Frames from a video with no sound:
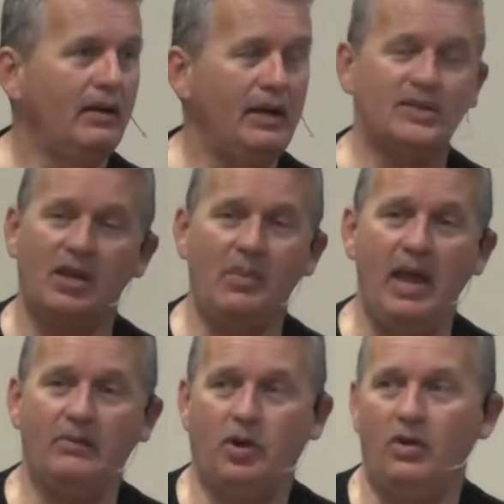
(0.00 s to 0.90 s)
it
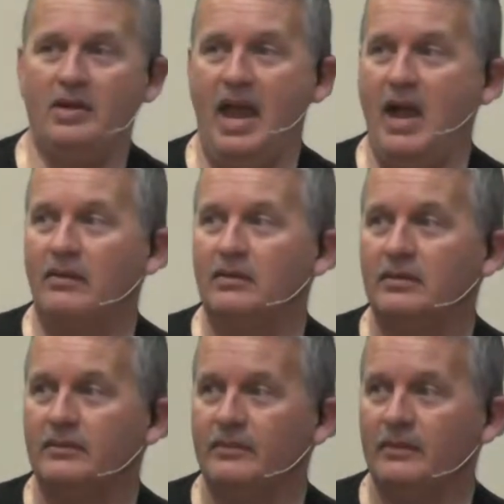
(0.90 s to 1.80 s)
somehow turned out.
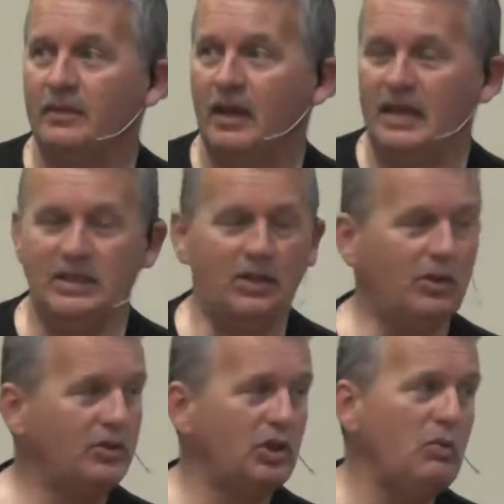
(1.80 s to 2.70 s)
It didn't
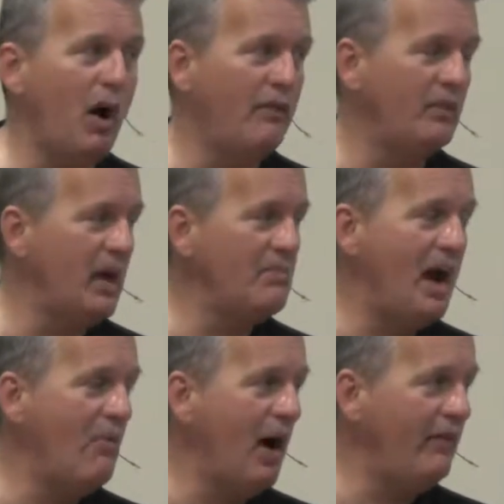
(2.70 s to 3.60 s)
look too awful bad.
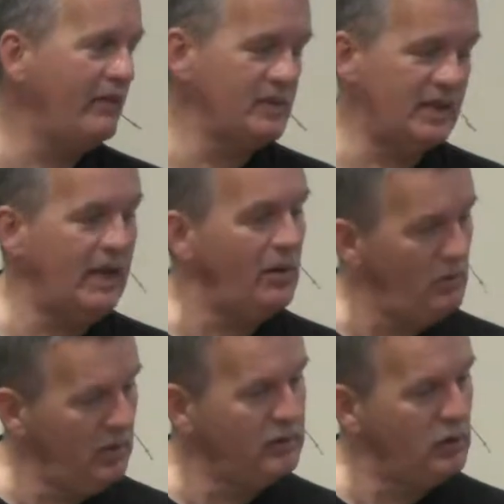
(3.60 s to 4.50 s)
My wife said, that
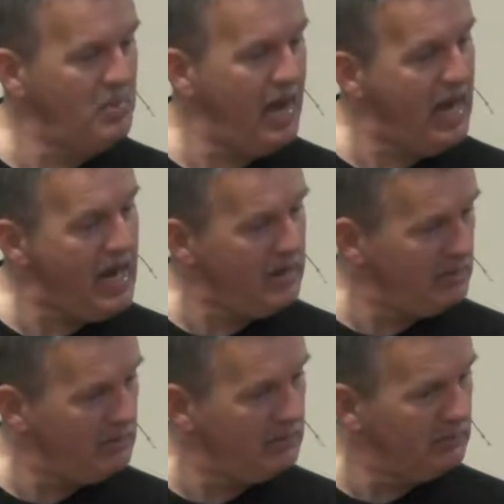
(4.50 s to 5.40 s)
don't look too bad.
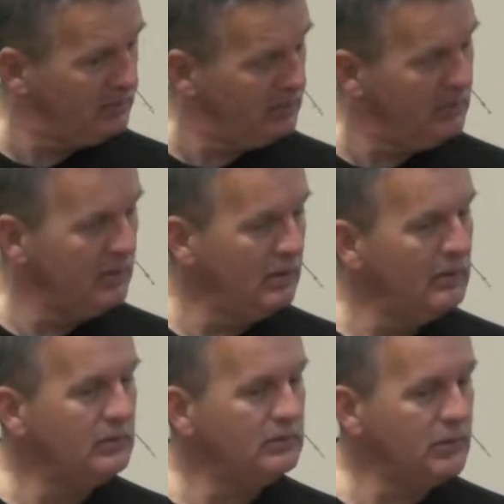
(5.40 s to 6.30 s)

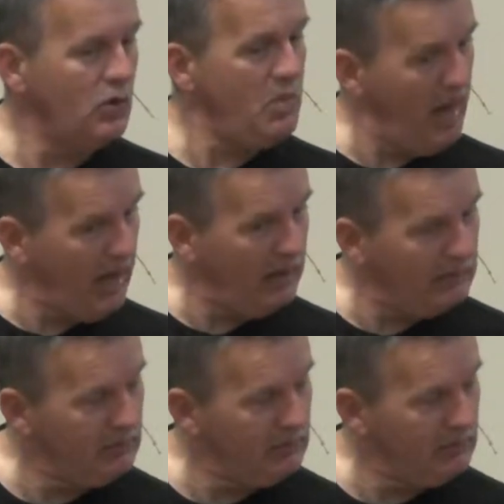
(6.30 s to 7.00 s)
Too bad.